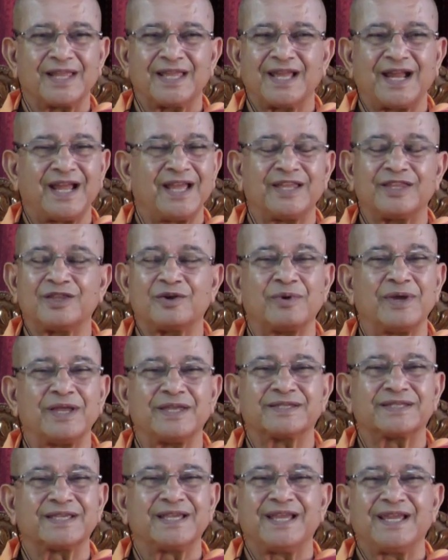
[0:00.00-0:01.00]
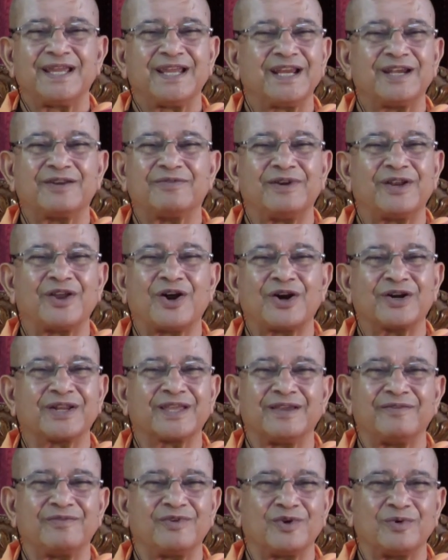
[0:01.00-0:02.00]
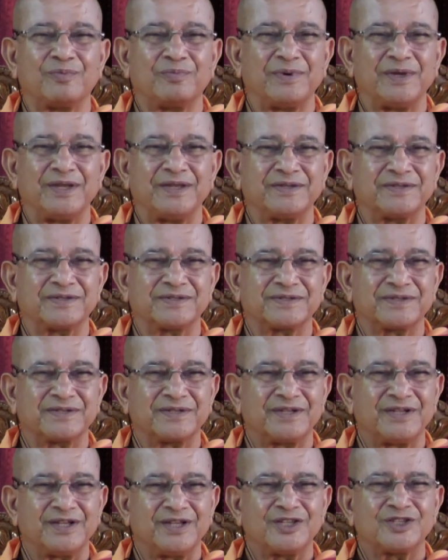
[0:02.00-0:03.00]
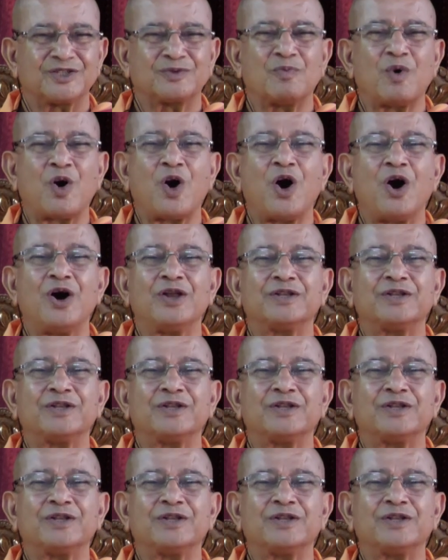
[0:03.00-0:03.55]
Otherwise, it will not give you peace. Small